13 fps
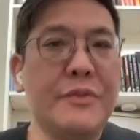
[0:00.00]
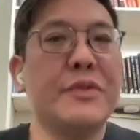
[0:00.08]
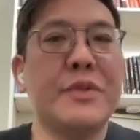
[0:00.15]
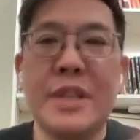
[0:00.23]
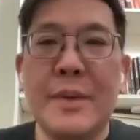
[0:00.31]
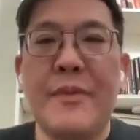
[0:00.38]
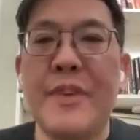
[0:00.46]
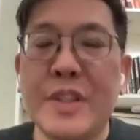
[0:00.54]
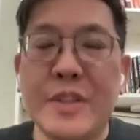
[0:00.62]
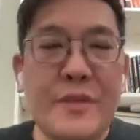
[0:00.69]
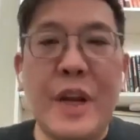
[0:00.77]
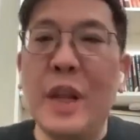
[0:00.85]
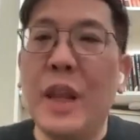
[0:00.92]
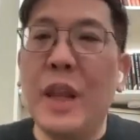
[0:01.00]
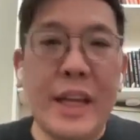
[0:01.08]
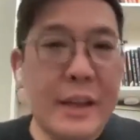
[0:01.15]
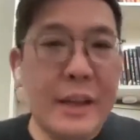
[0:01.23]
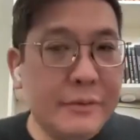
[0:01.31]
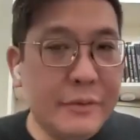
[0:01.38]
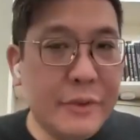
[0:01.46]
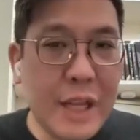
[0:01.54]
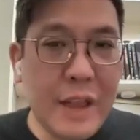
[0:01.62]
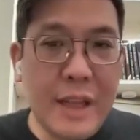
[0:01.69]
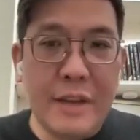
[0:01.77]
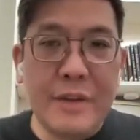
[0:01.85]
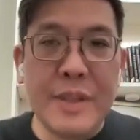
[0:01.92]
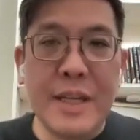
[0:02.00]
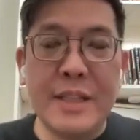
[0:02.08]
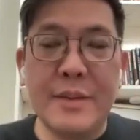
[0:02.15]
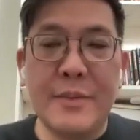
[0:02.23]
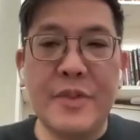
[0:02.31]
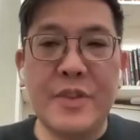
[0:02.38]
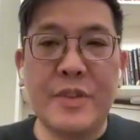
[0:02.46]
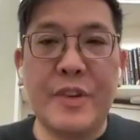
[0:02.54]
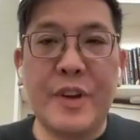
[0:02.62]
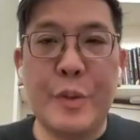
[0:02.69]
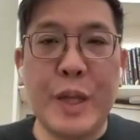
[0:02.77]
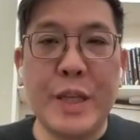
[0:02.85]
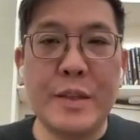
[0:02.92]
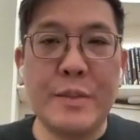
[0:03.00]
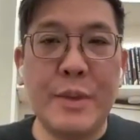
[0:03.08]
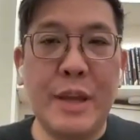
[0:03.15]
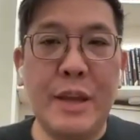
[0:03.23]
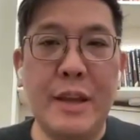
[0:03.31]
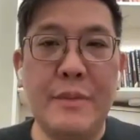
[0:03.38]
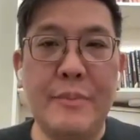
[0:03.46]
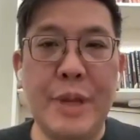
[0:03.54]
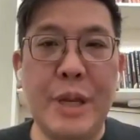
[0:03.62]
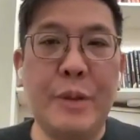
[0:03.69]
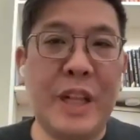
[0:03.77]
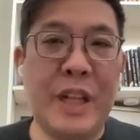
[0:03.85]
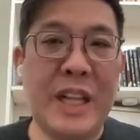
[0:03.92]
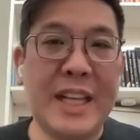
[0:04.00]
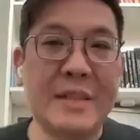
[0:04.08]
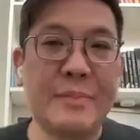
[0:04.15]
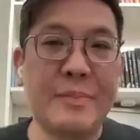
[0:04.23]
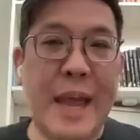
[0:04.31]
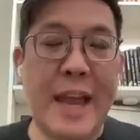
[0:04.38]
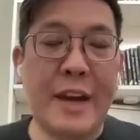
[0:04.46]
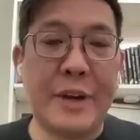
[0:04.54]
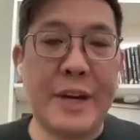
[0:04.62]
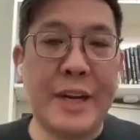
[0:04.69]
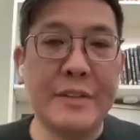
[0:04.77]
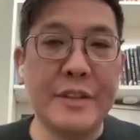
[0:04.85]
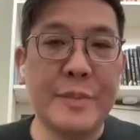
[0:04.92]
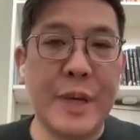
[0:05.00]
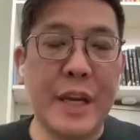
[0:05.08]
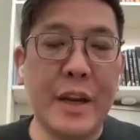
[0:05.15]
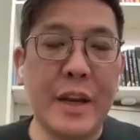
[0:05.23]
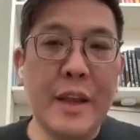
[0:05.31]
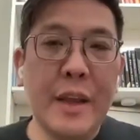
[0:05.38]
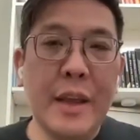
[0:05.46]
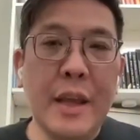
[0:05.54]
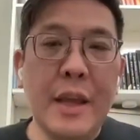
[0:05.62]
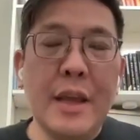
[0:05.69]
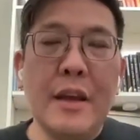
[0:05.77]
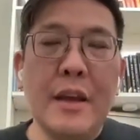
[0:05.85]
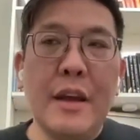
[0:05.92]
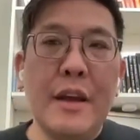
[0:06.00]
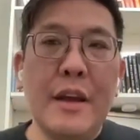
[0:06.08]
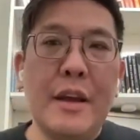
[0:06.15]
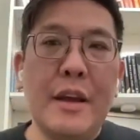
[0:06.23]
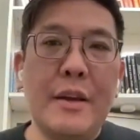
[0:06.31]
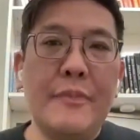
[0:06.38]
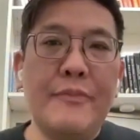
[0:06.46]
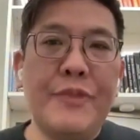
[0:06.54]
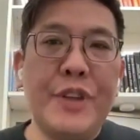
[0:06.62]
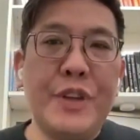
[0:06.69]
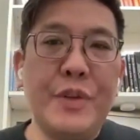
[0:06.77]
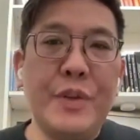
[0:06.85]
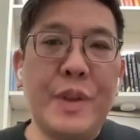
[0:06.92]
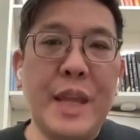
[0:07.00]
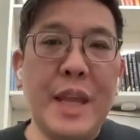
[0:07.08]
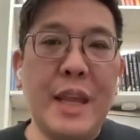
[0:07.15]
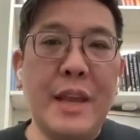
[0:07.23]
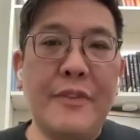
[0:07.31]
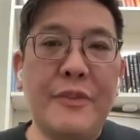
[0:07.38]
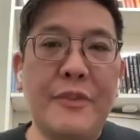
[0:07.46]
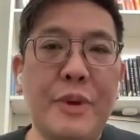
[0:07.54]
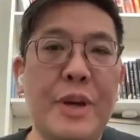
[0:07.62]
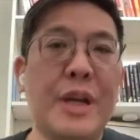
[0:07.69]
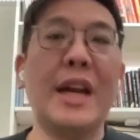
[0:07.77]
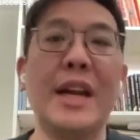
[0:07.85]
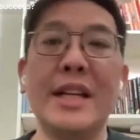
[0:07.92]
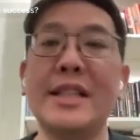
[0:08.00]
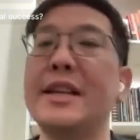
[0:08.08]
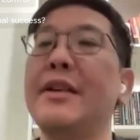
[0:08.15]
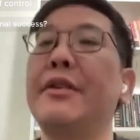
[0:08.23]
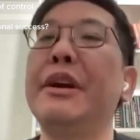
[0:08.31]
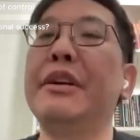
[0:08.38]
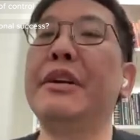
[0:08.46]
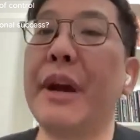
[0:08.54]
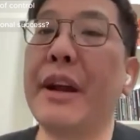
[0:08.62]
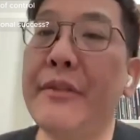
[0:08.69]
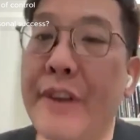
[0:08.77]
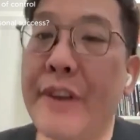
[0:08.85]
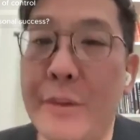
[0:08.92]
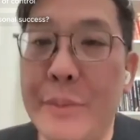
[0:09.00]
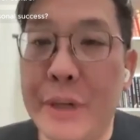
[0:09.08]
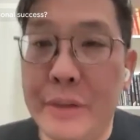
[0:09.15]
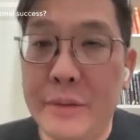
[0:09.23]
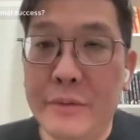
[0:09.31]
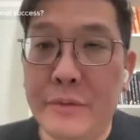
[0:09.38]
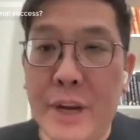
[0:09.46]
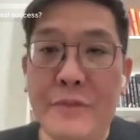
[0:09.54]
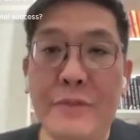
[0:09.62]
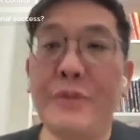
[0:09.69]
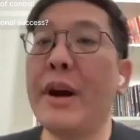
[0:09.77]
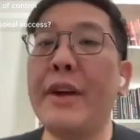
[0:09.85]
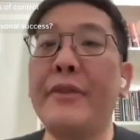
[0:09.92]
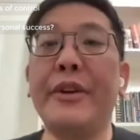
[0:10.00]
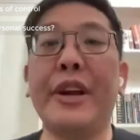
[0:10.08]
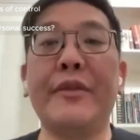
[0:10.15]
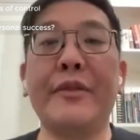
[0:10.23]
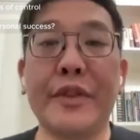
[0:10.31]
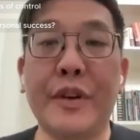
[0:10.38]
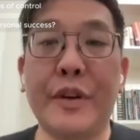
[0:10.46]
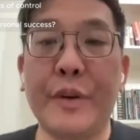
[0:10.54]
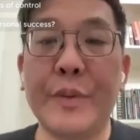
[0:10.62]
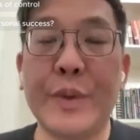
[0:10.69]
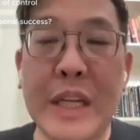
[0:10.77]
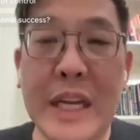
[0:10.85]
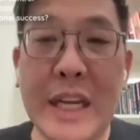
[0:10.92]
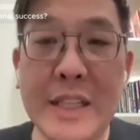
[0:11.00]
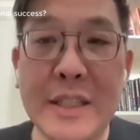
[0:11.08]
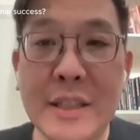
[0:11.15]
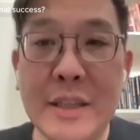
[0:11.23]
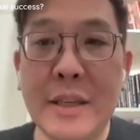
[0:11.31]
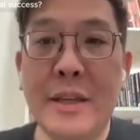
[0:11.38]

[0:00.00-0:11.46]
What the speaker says: some of us are very lucky, right? Like you said, some of us are very blessed to be in middle class backgrounds. But do you think if we're not necessarily in the right environment, right, for whatever given circumstance,